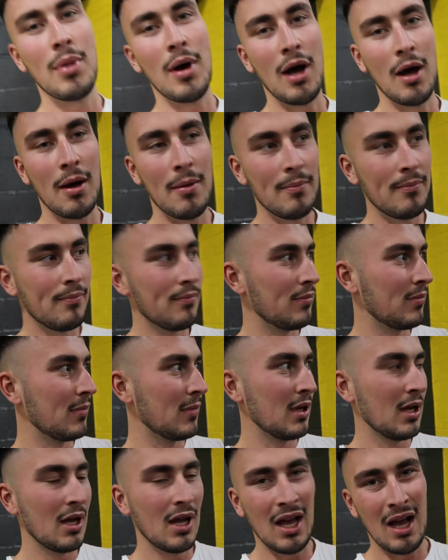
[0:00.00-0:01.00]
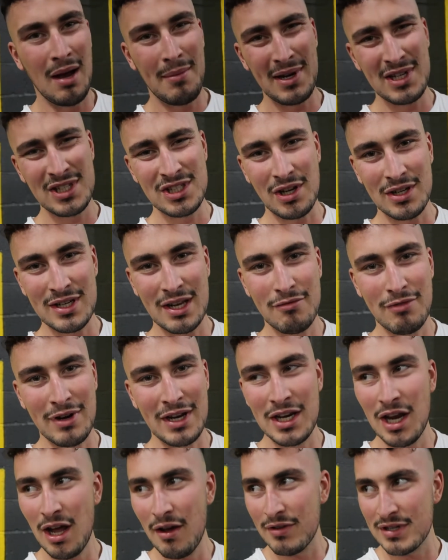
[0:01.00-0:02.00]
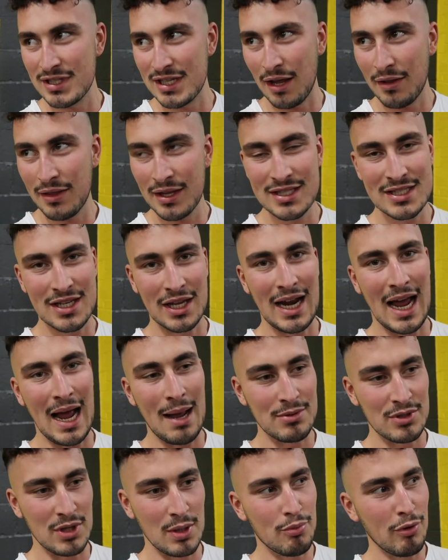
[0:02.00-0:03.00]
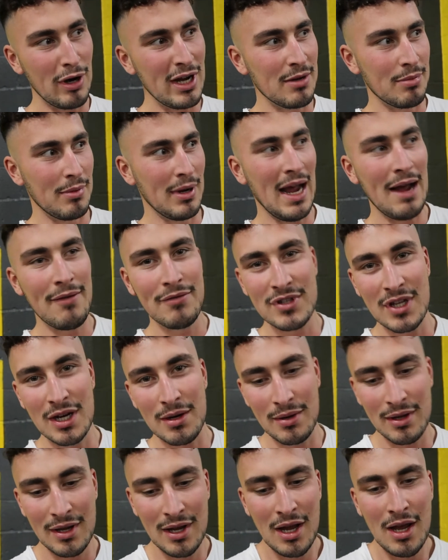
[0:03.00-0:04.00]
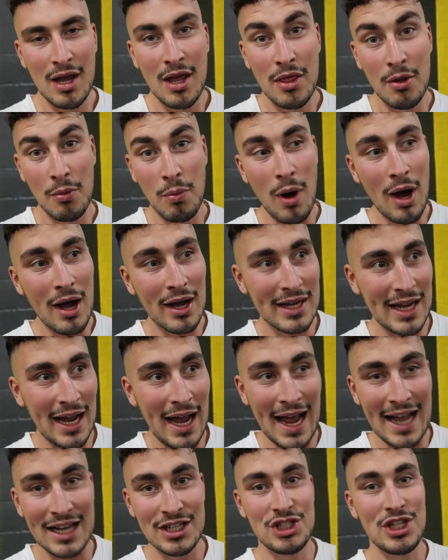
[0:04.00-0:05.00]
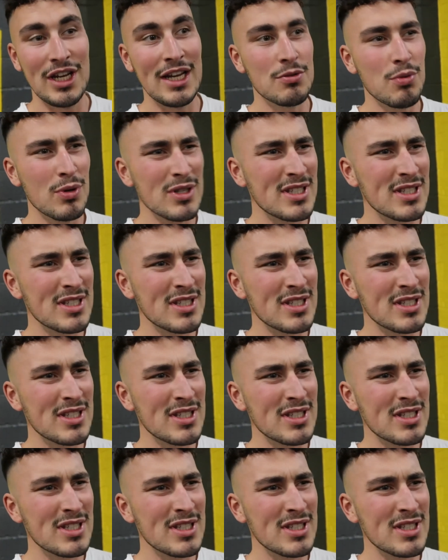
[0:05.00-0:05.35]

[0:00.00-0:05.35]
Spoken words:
But I'm actually starting to get really nervous now. I think it's gonna absolutely break me. I haven't done the workout actually is,